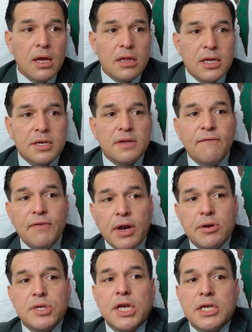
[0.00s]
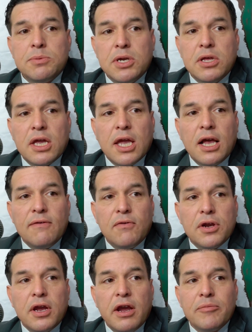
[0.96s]
That is a fair assessment of the
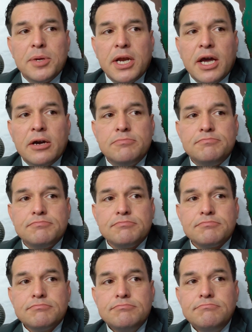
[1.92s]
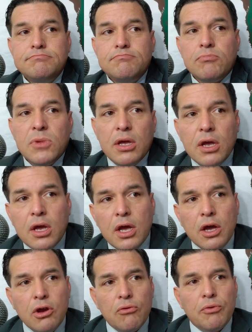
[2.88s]
California government now.
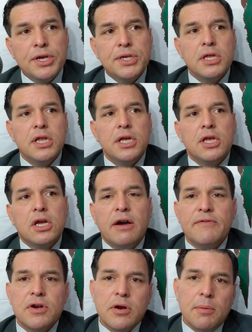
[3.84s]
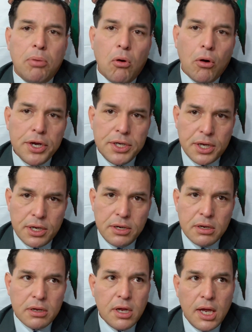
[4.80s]
Recently, the governor
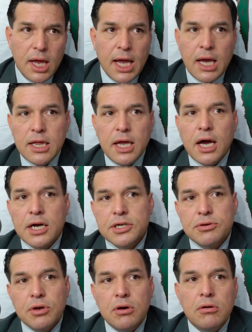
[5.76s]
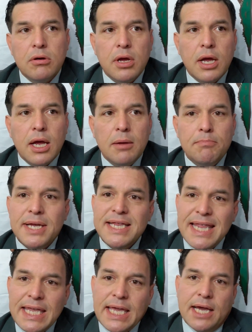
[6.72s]
appointed Alejandro
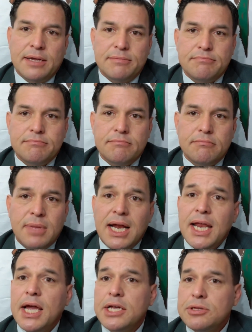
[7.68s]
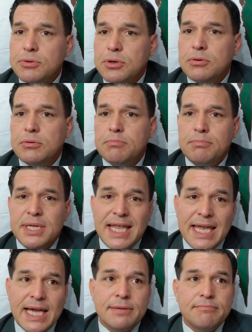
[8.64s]
Padilla,
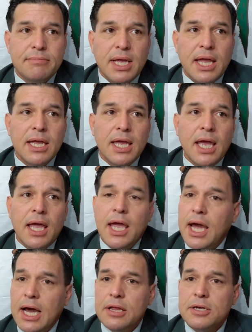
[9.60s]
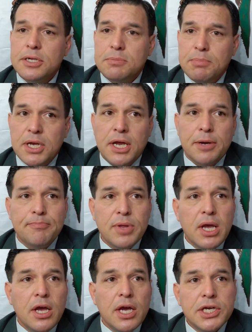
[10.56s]
a.k.a. Alex Padilla,
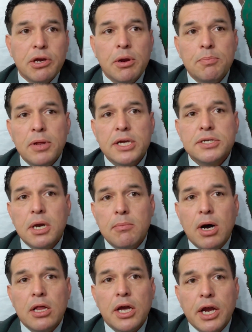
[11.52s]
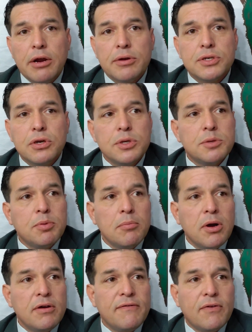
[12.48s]
to replace Kamala Harris, who was
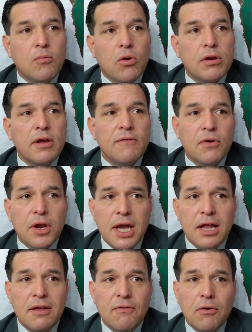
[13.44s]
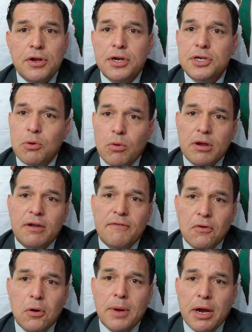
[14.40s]
promoted from working for California to working
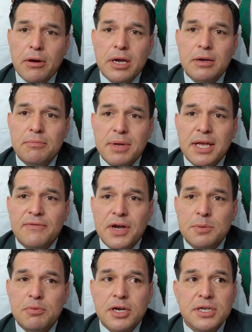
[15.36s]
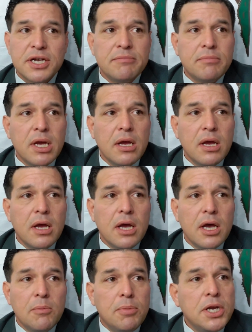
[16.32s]
for America as vice president.
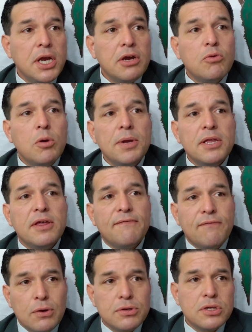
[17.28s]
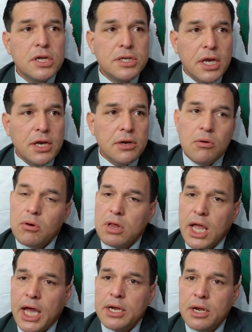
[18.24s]
Padilla will be the first Latino or
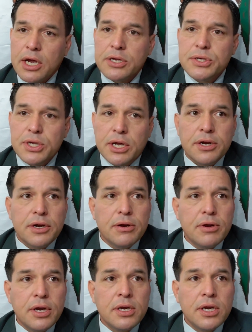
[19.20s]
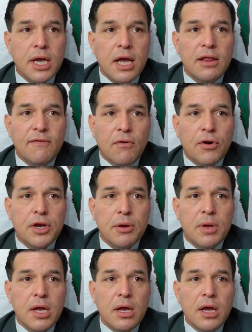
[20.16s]
Latinx senator in
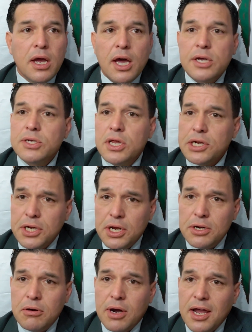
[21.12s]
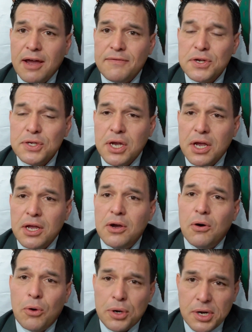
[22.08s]
California. As a Latino, I have to say,
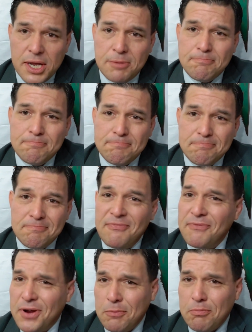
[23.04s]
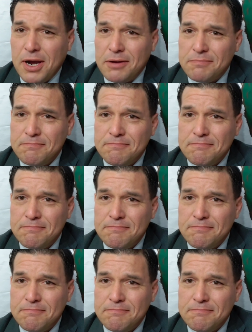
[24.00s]
orale, very proud.